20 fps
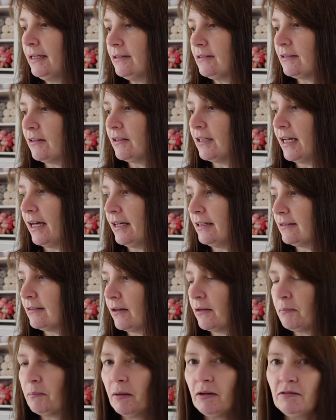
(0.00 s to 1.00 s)
So yeah,
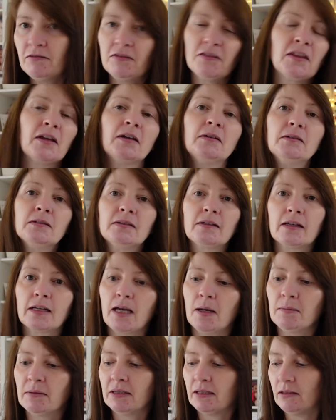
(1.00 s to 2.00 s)
so both of those are
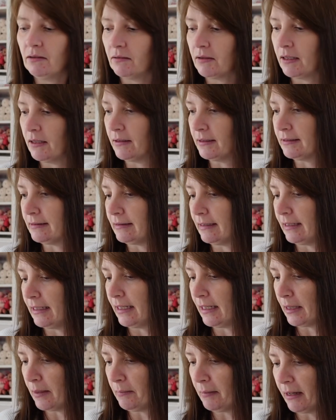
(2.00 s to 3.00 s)
coming along
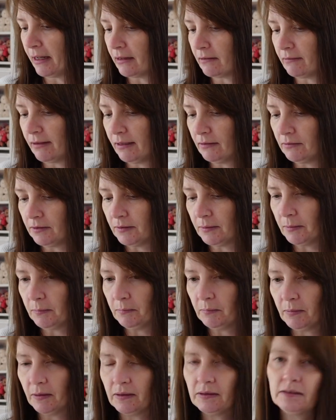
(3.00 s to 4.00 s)
nicely in the background,
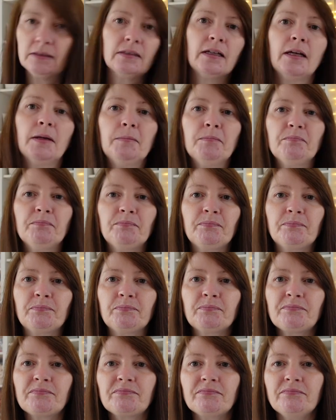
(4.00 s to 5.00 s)
but
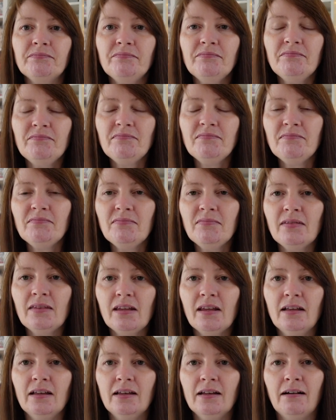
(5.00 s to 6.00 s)

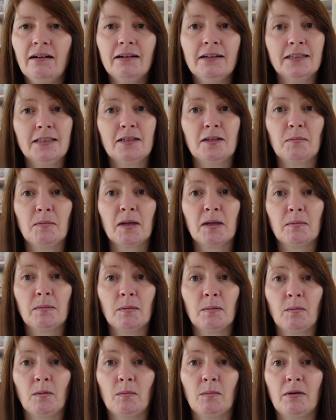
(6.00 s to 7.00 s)
I need to make a
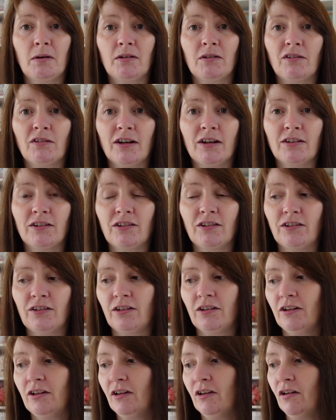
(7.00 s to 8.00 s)
bit more
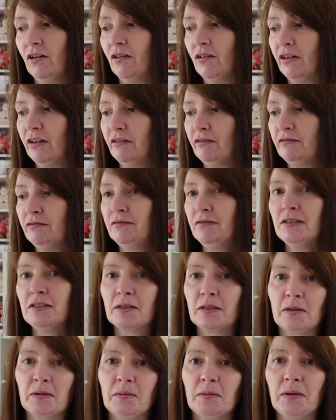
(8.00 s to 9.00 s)
progress on the
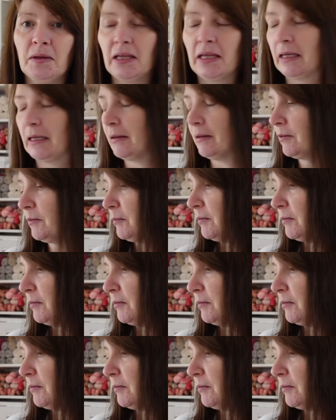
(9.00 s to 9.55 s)
physical things